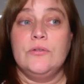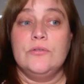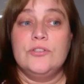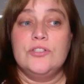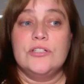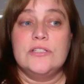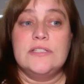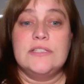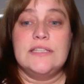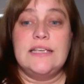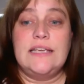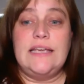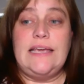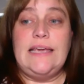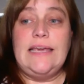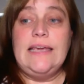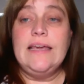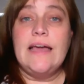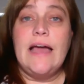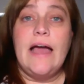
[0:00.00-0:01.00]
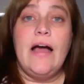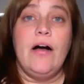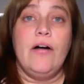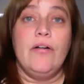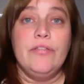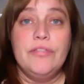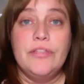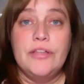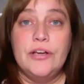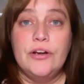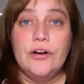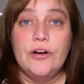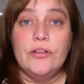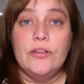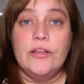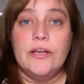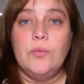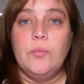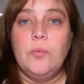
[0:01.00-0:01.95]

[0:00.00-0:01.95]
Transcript: just eat healthier? Like,